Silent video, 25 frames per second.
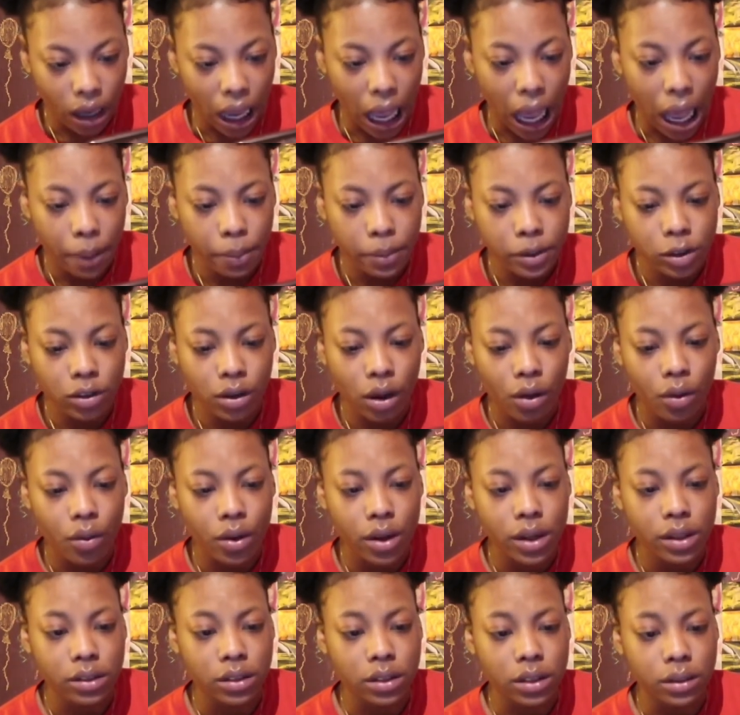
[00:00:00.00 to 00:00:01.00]
I'll put y'all
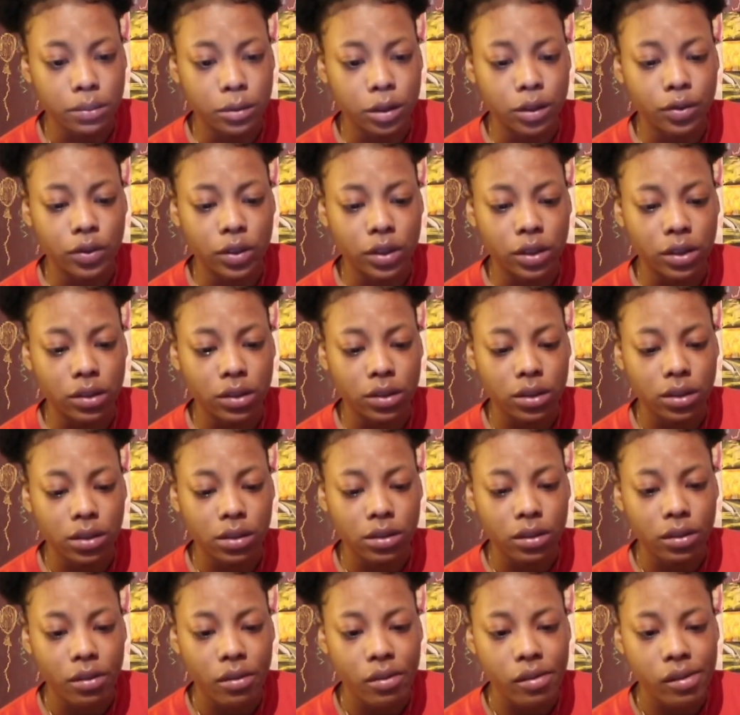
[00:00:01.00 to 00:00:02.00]
on some movies
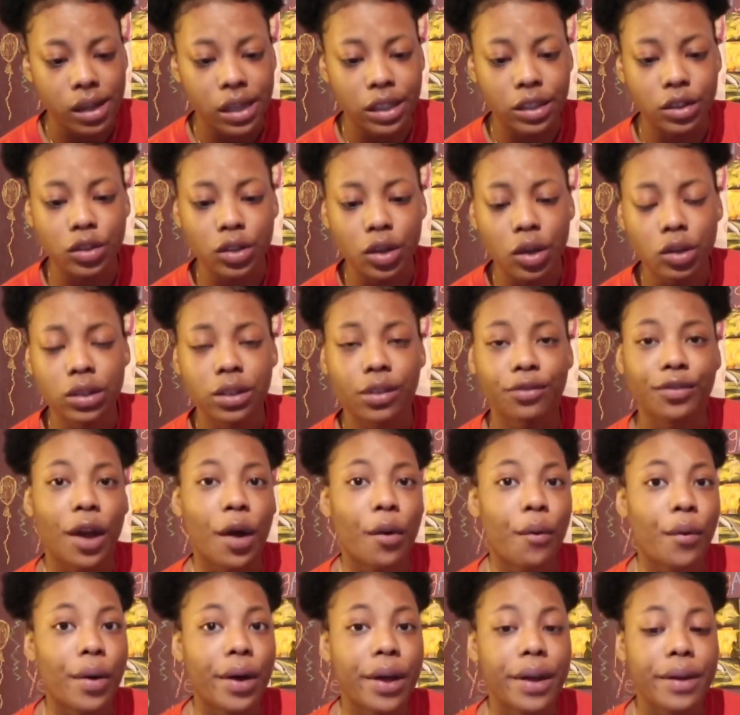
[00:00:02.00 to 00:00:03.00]
and shows if
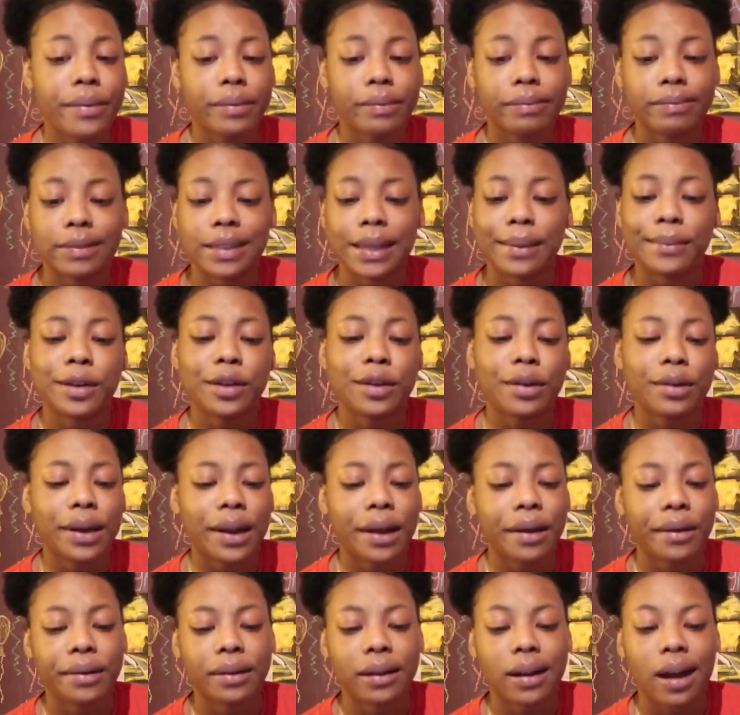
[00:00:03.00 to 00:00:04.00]
y'all want. Let me know
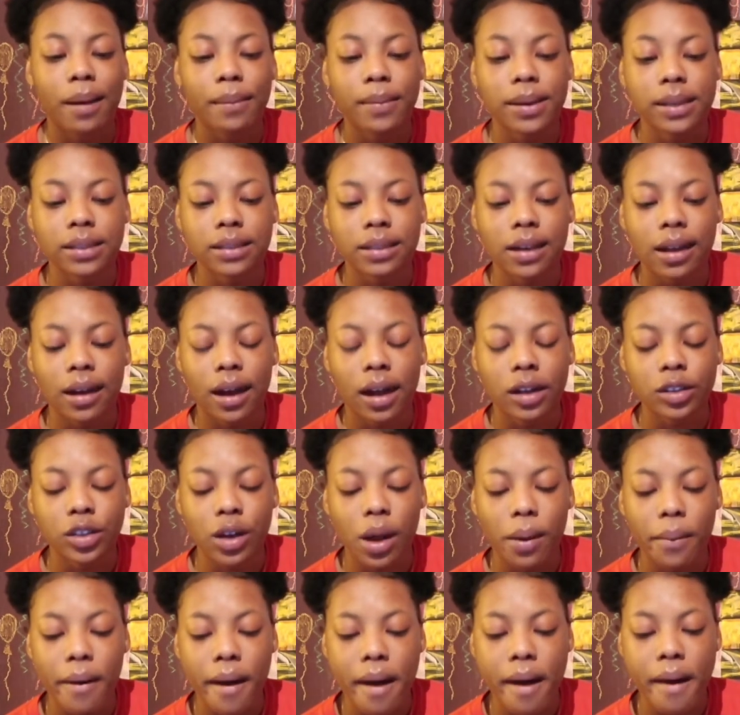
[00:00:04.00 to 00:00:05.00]
down in the comments and I got
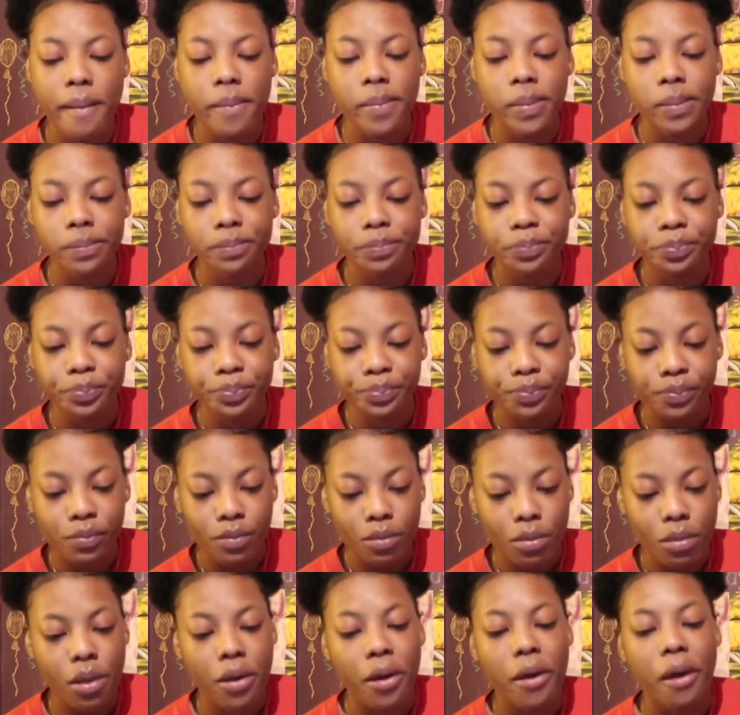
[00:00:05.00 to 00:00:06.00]
y'all that.
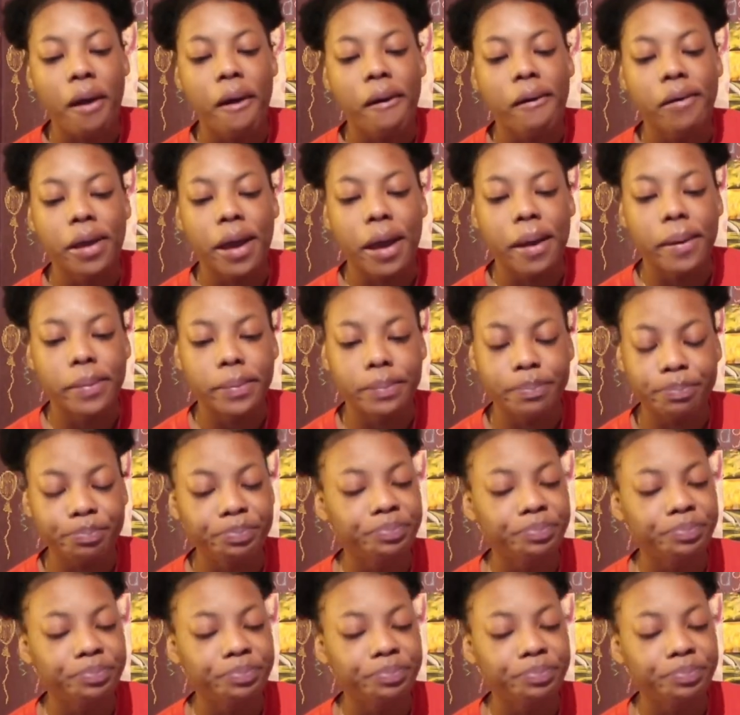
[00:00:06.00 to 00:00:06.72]
Yeah.